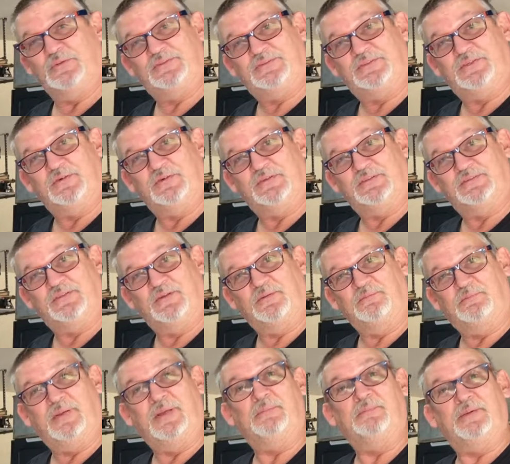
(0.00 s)
series on
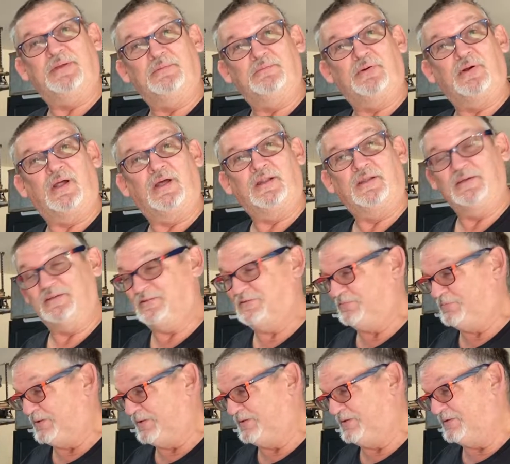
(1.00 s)
pimping products,
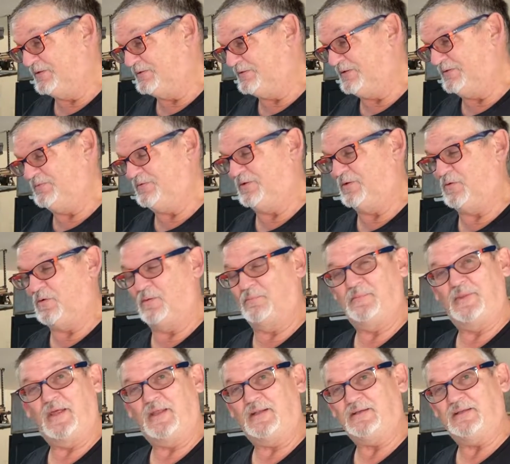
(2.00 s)
because even though I'm
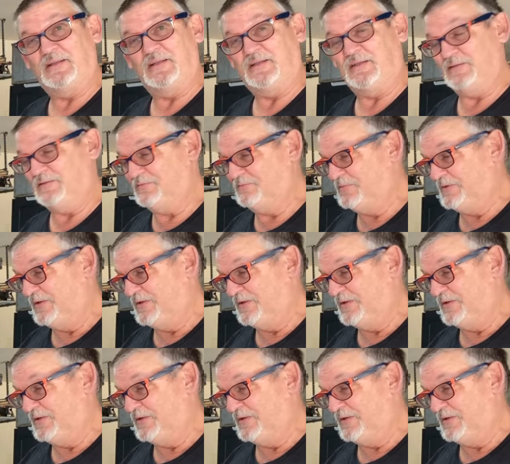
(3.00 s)
not getting